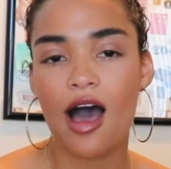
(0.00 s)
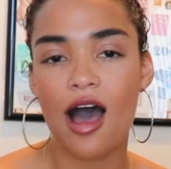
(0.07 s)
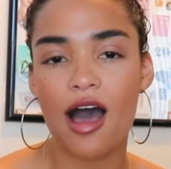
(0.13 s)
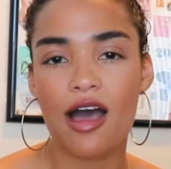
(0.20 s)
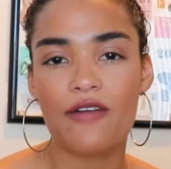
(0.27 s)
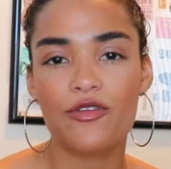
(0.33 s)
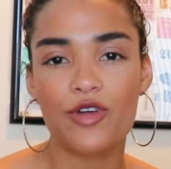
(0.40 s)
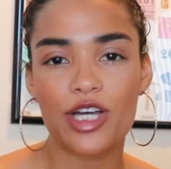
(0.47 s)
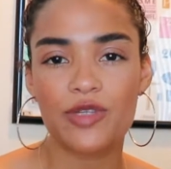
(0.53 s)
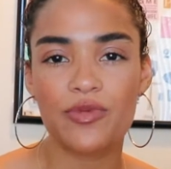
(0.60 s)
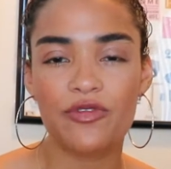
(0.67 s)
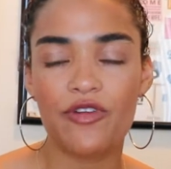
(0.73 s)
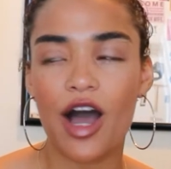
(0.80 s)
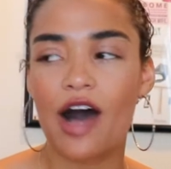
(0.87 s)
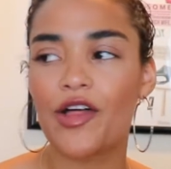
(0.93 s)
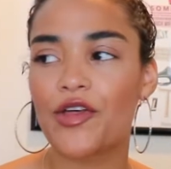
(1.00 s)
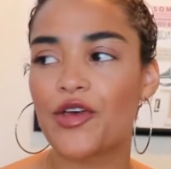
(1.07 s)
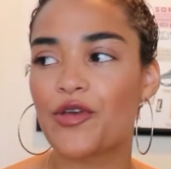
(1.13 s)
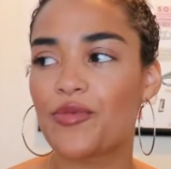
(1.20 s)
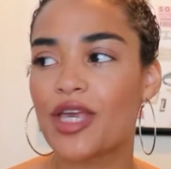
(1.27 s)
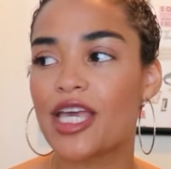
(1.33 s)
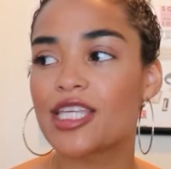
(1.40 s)
If you guys have been
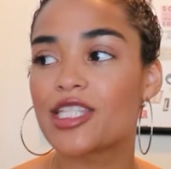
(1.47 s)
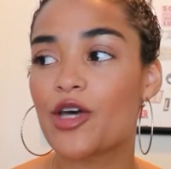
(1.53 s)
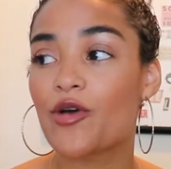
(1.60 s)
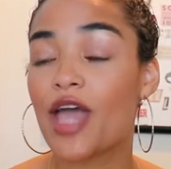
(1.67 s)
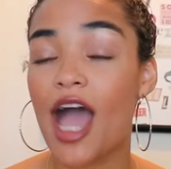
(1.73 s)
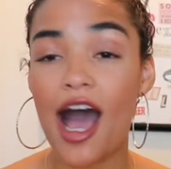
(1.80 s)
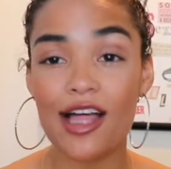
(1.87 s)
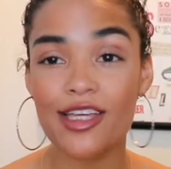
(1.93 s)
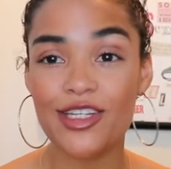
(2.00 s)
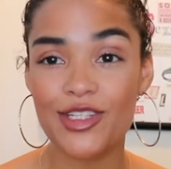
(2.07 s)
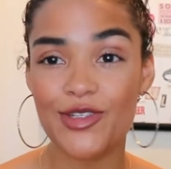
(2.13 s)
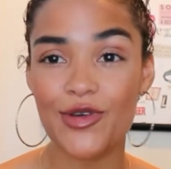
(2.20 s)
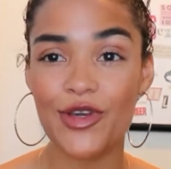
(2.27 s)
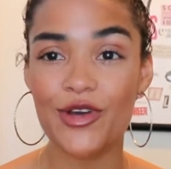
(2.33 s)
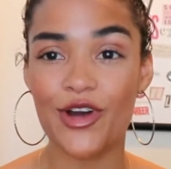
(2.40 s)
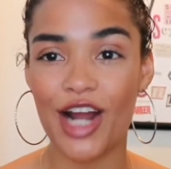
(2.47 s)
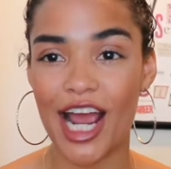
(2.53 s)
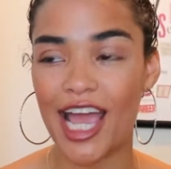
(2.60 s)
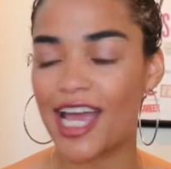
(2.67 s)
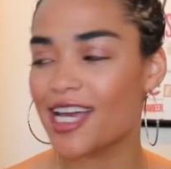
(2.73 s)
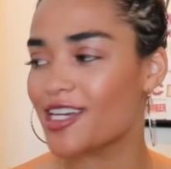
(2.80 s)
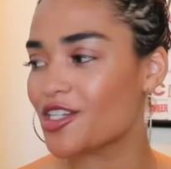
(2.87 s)
following me. So Callie's doing
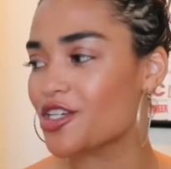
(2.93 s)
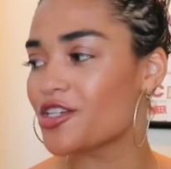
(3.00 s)
great.